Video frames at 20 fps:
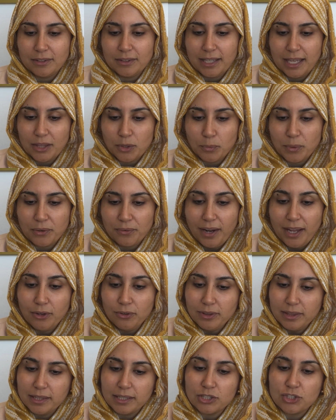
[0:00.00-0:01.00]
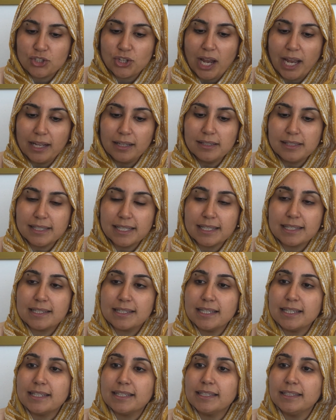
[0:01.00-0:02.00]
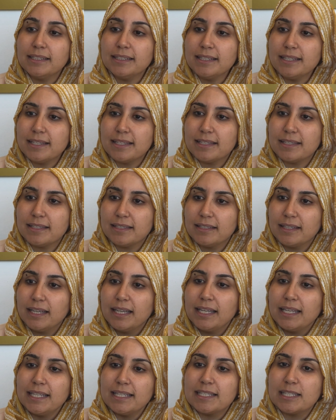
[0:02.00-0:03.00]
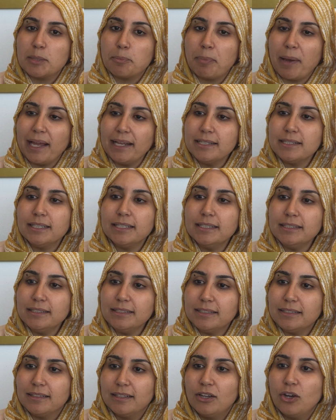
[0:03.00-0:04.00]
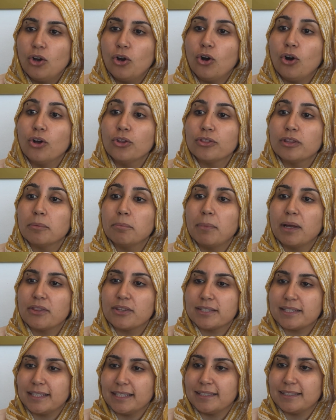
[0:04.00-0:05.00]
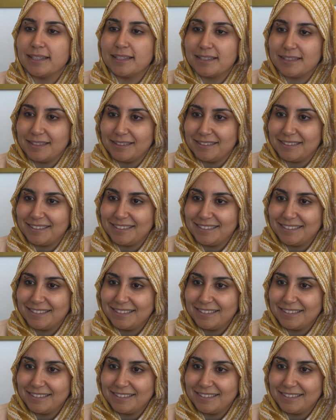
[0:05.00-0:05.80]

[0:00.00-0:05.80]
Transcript: the other way around, the child's existence is dependent on the mother's existence.